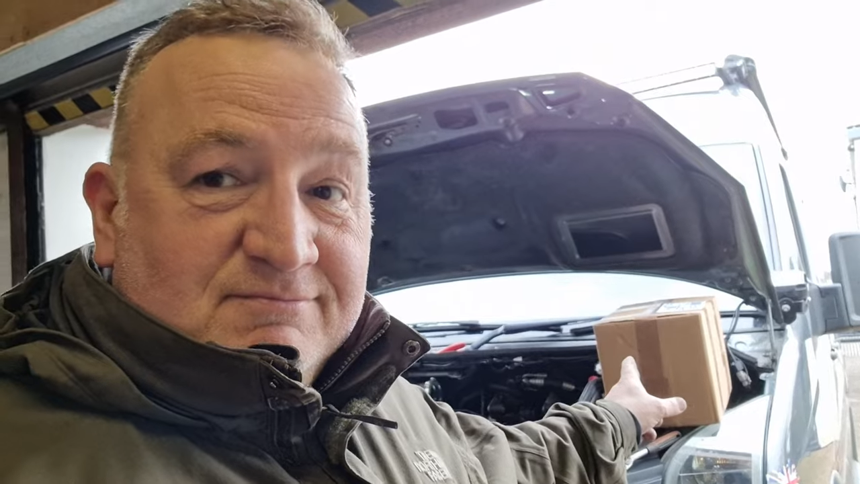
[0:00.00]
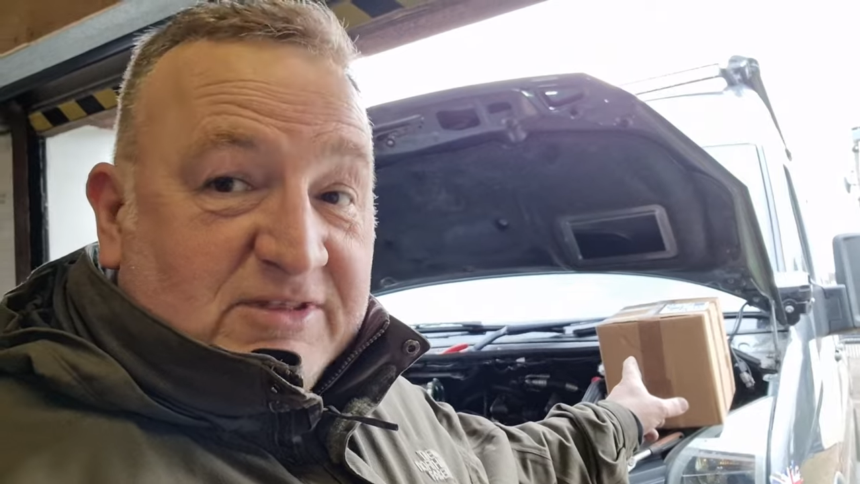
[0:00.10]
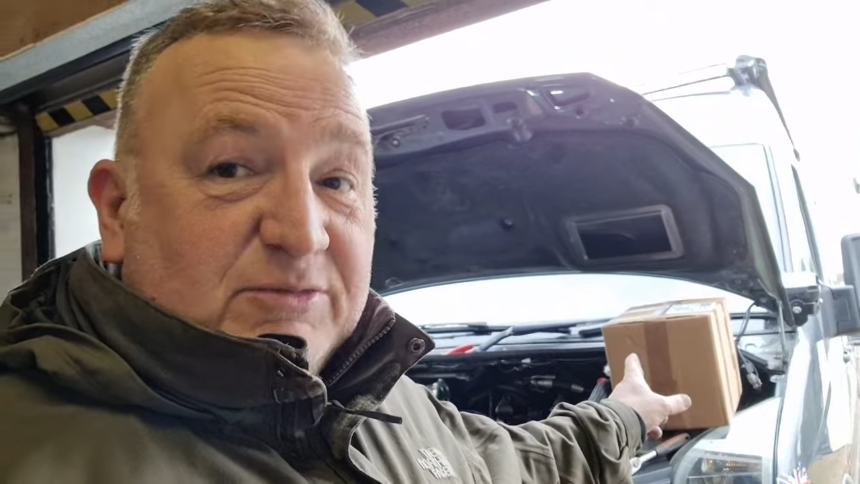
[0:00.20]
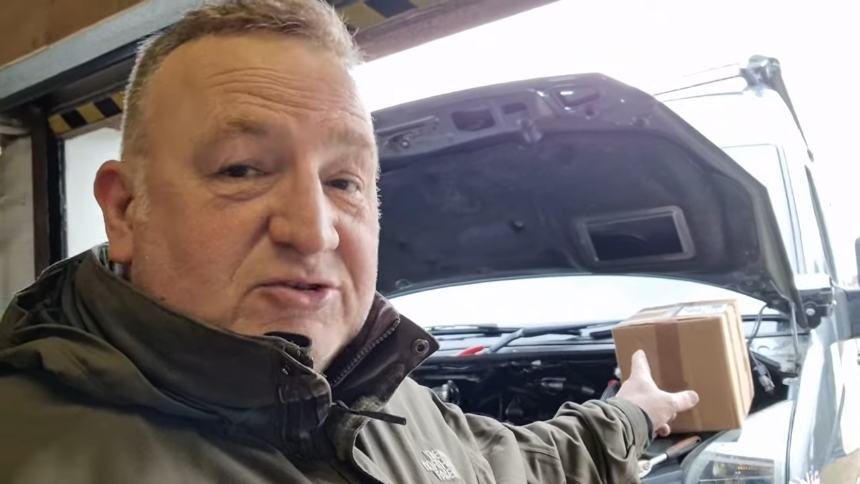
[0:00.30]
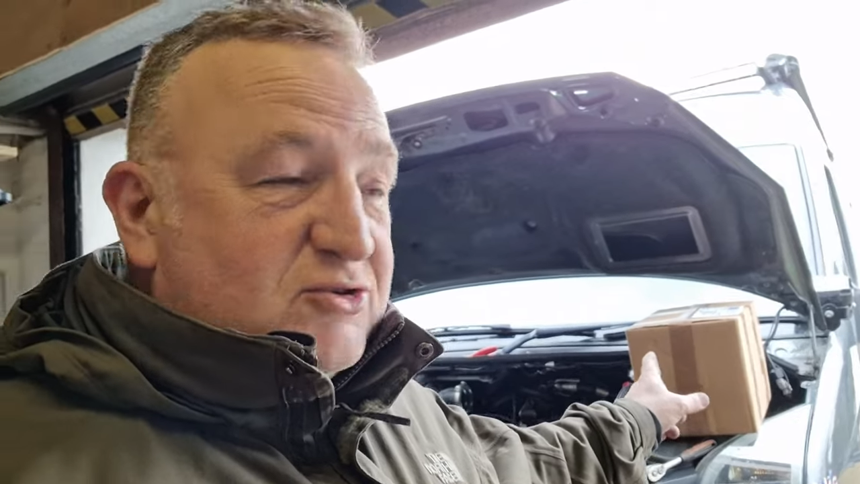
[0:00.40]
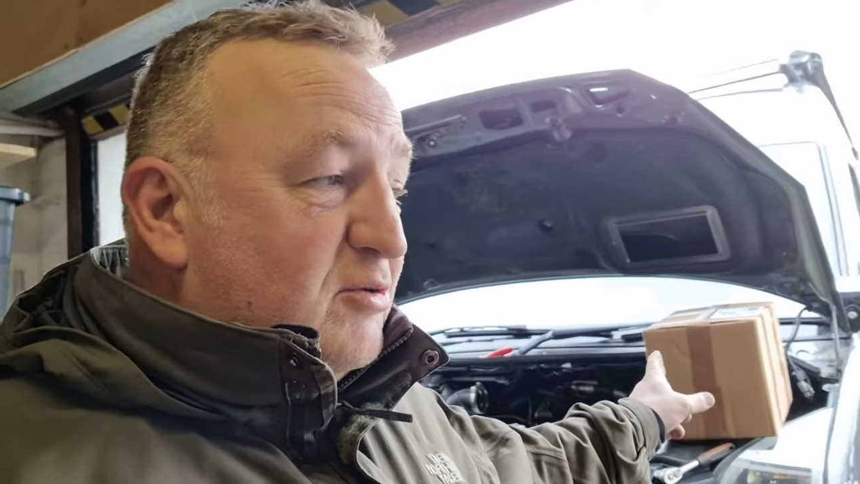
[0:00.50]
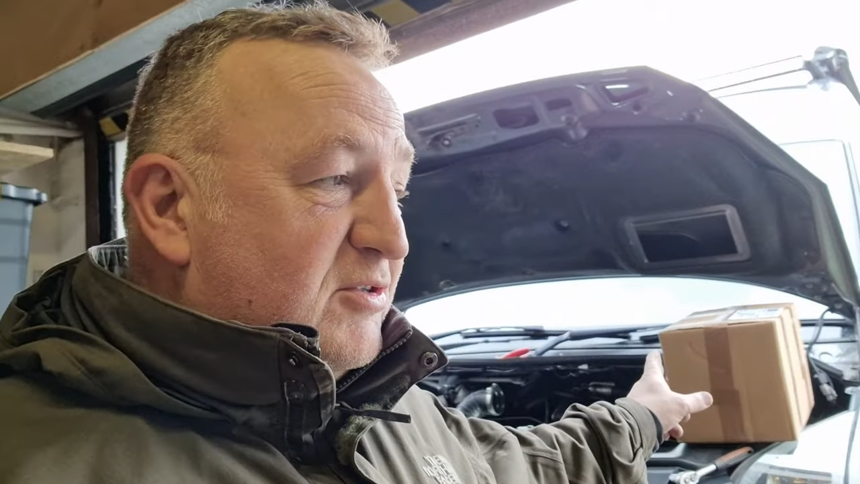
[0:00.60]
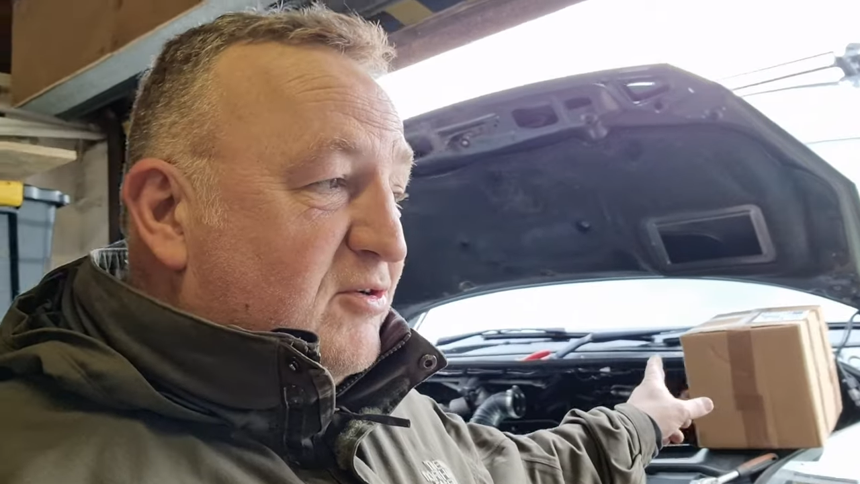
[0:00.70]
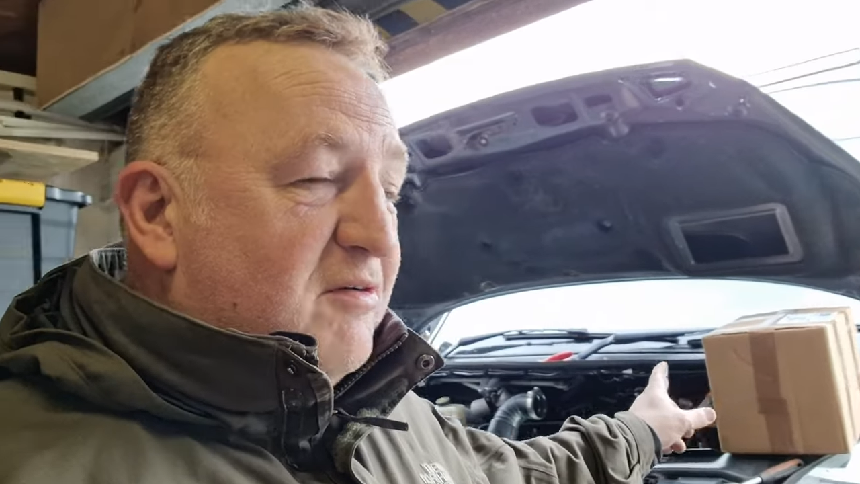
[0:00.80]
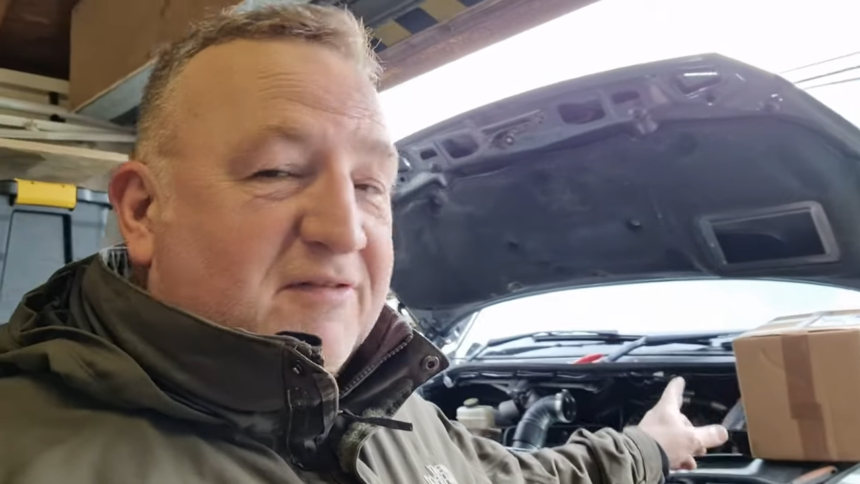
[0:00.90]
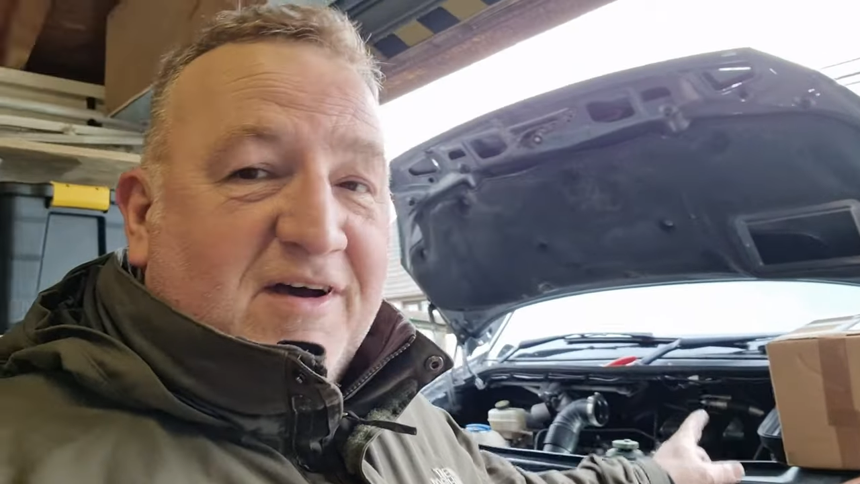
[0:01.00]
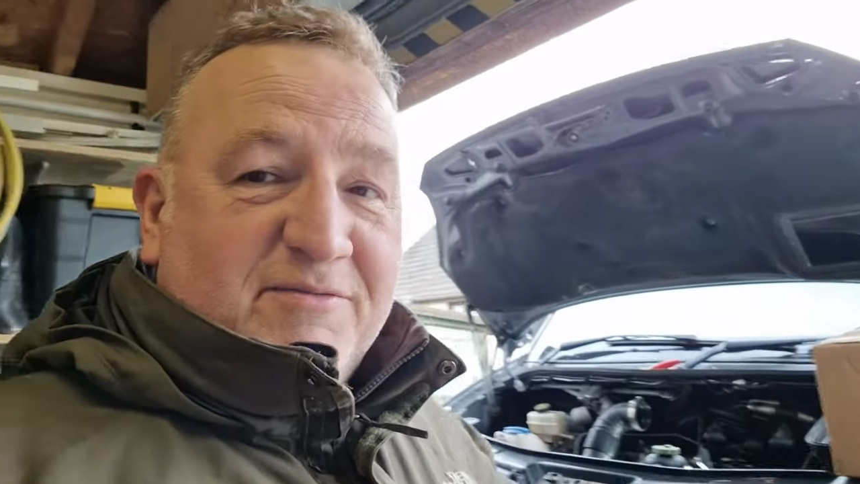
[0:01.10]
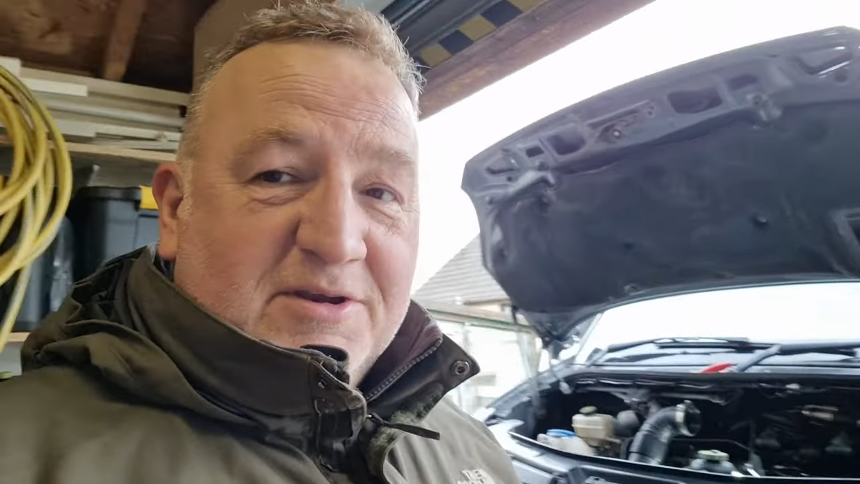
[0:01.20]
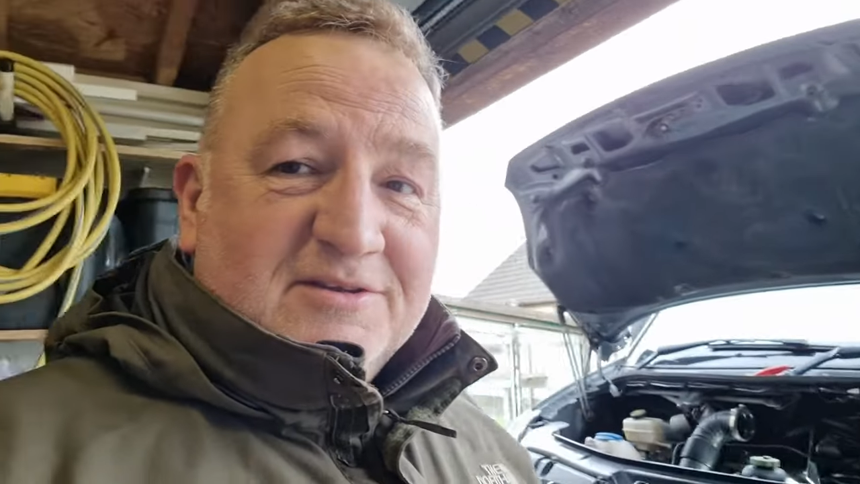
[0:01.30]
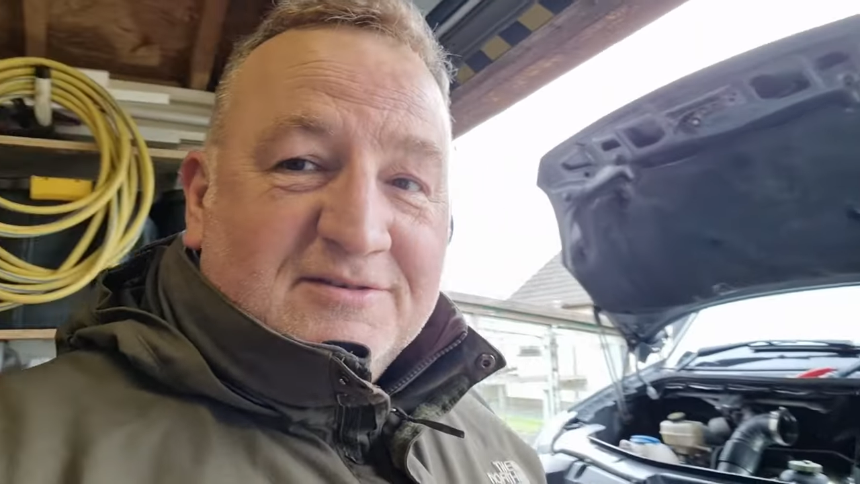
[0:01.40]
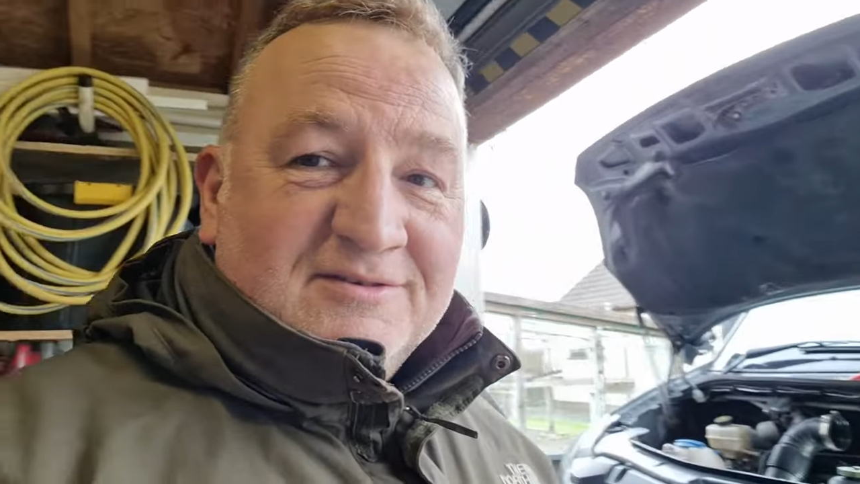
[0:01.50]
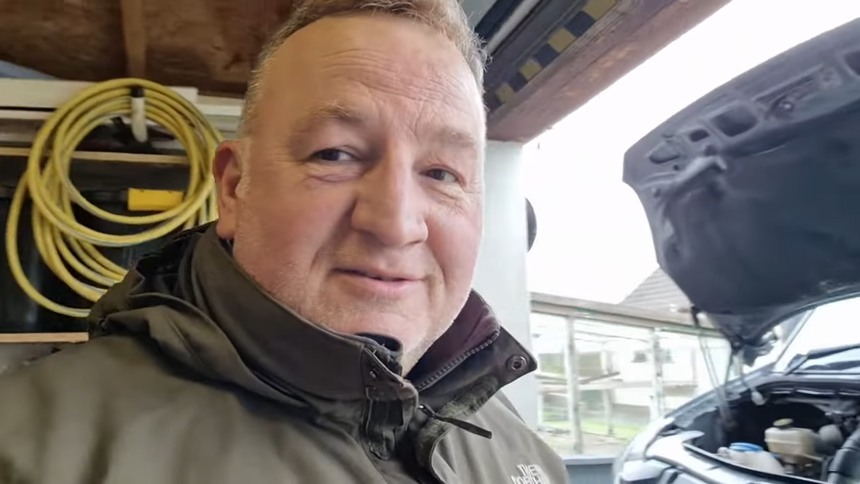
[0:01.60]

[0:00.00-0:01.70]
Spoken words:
They've been stood at my door 5 minutes.